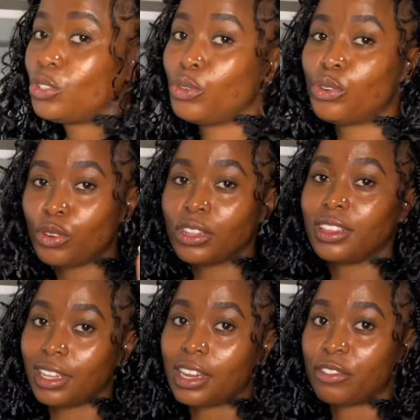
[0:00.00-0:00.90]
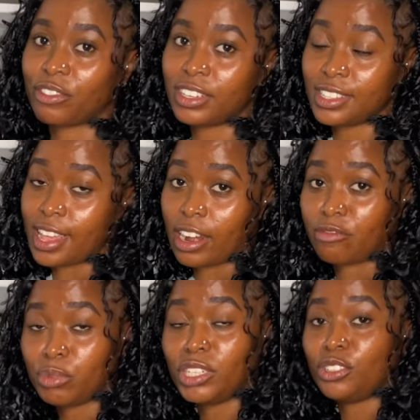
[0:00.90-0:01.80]
you know the car fridge that
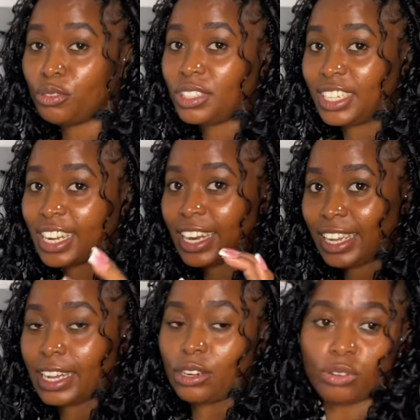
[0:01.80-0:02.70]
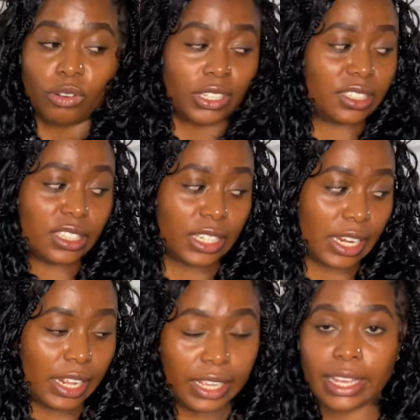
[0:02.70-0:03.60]
I've been using, kale kadogo, it's
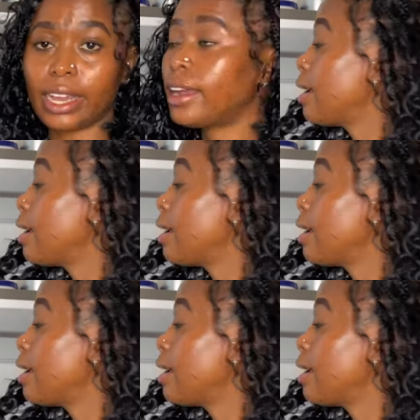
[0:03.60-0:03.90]
still here,